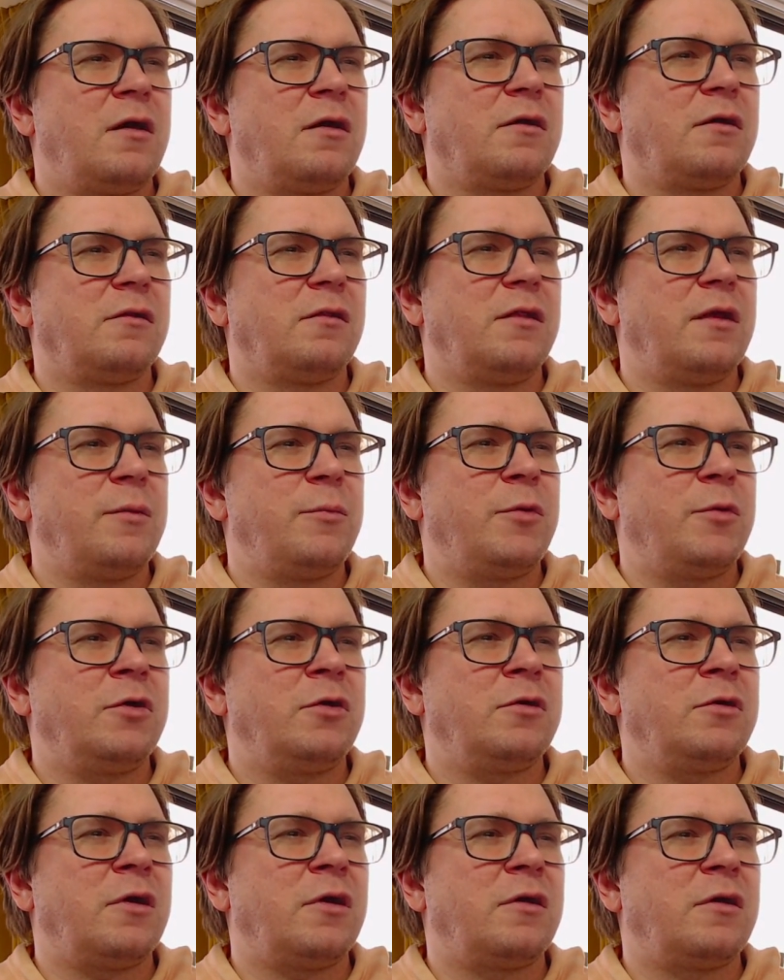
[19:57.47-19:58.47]

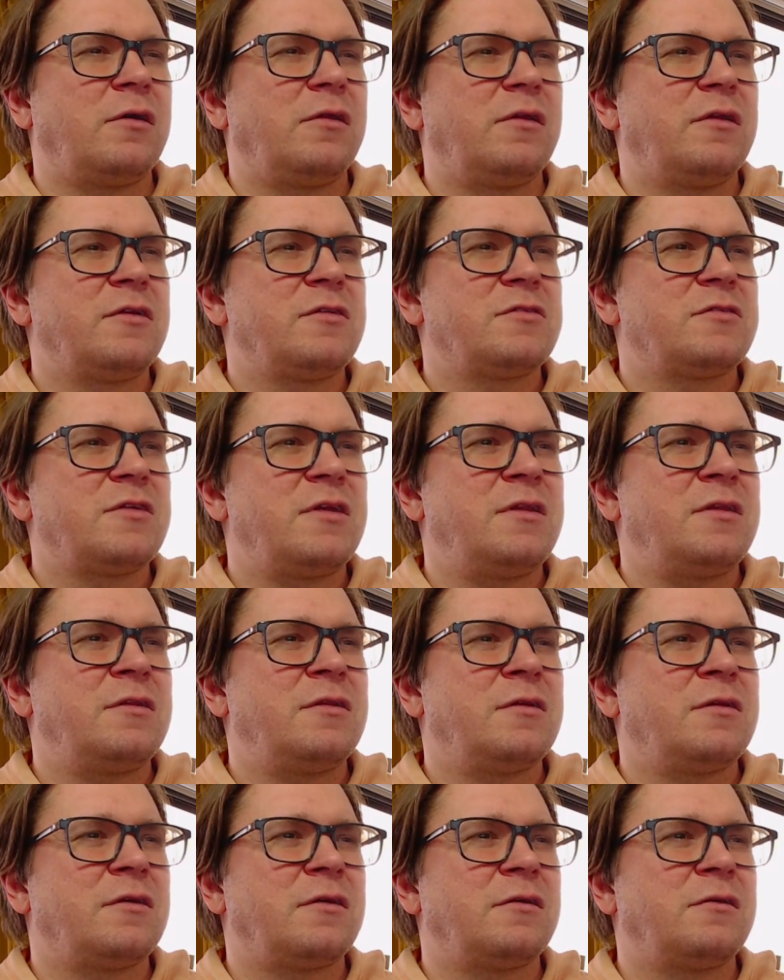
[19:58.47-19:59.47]
glimmer, a
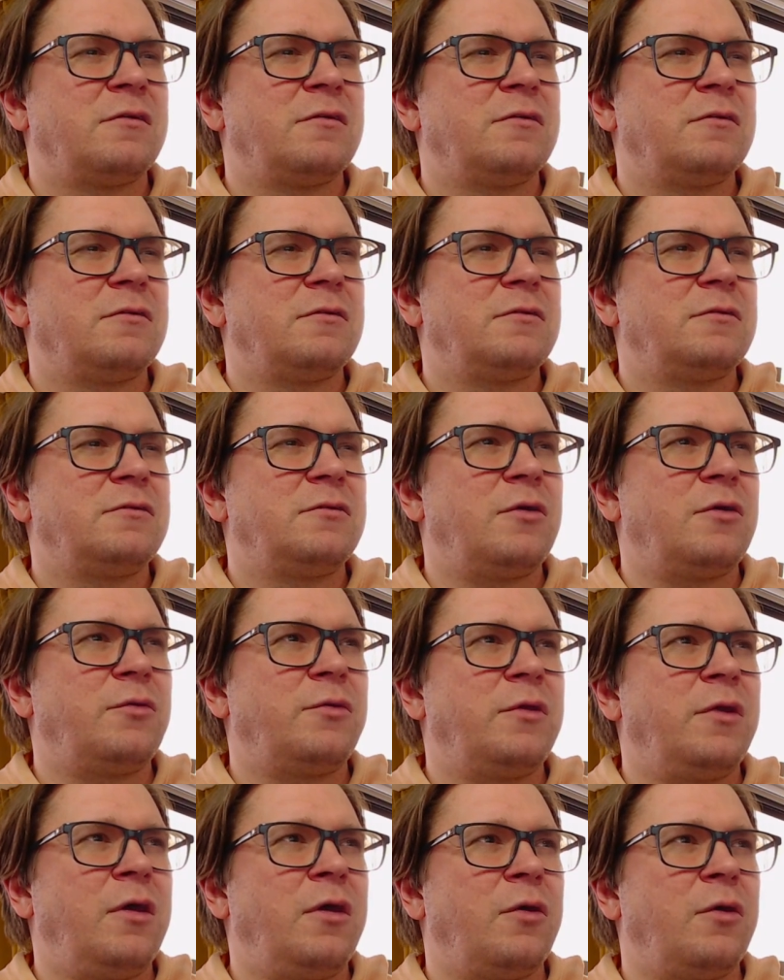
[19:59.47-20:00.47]
glisten.
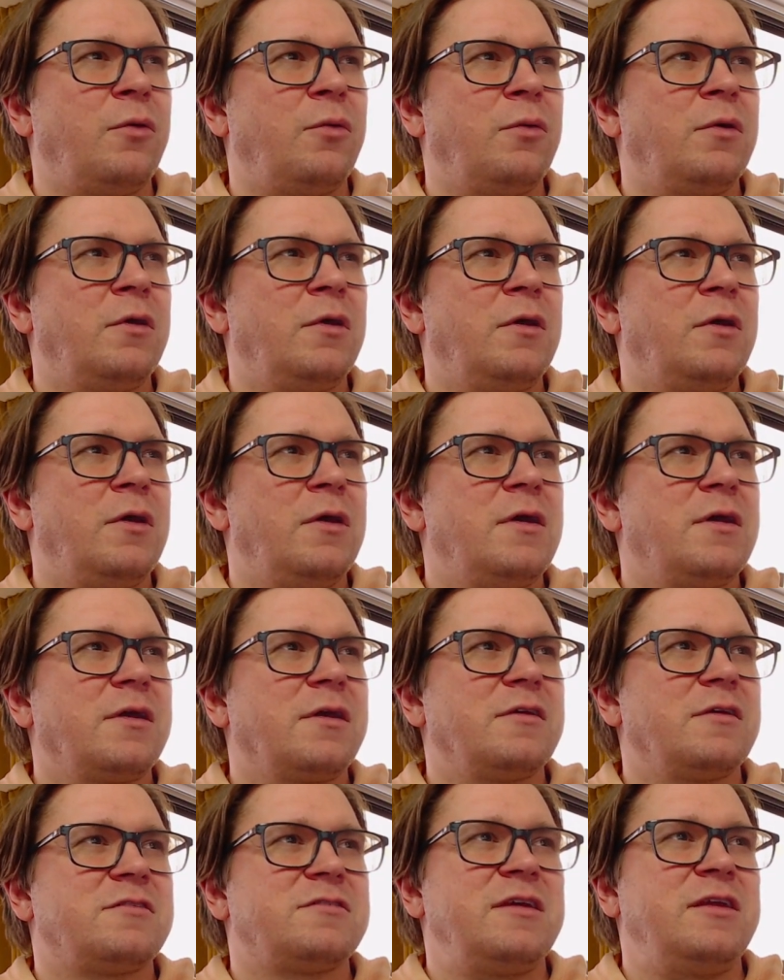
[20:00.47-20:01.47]
Don't know.
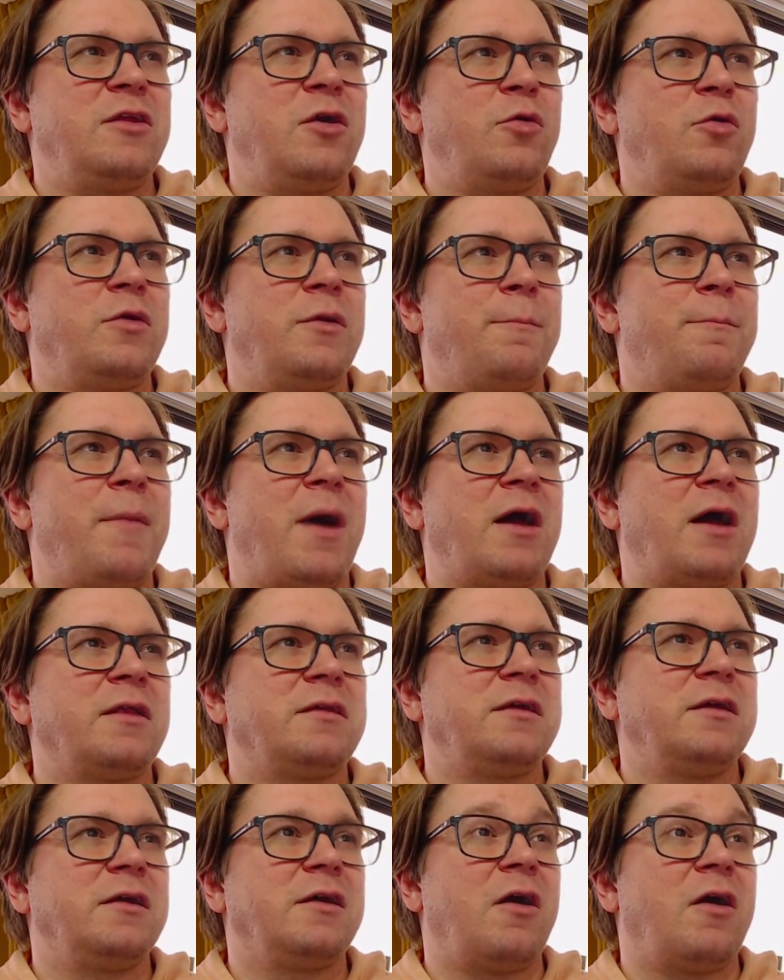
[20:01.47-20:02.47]
Casino de
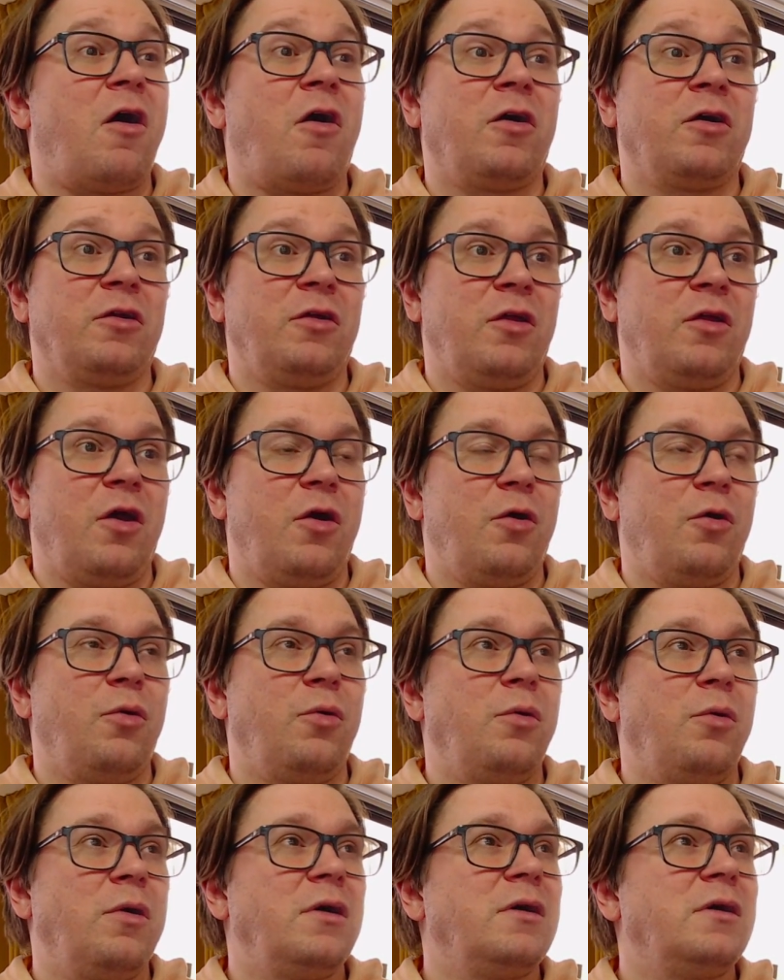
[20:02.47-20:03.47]
Monte
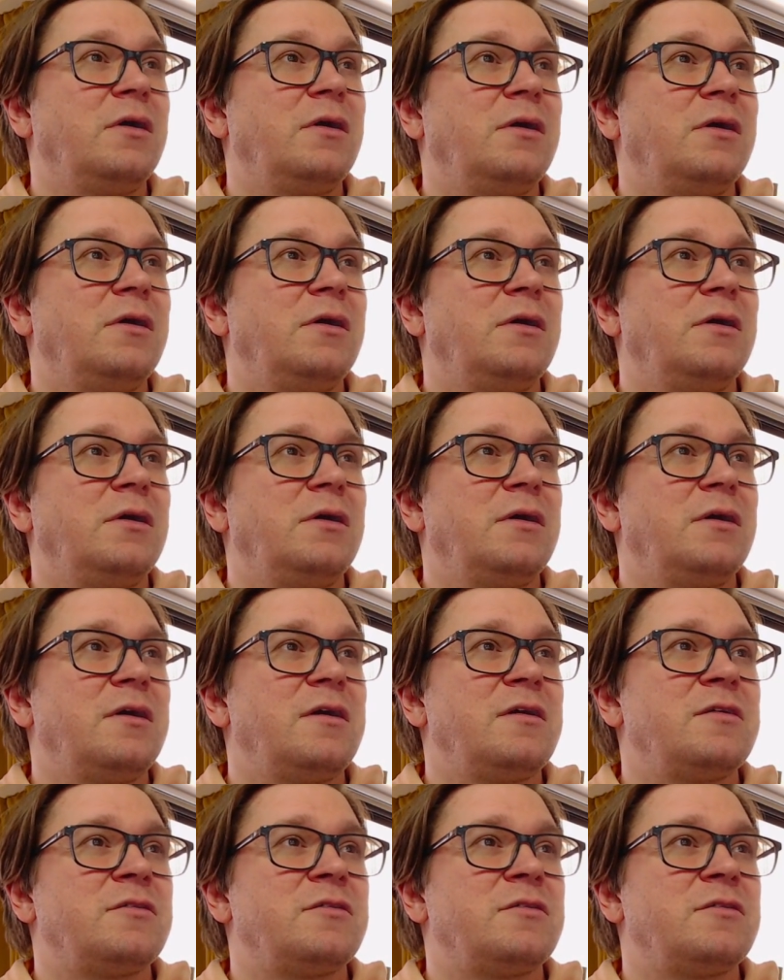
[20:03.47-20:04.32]
Carlo. is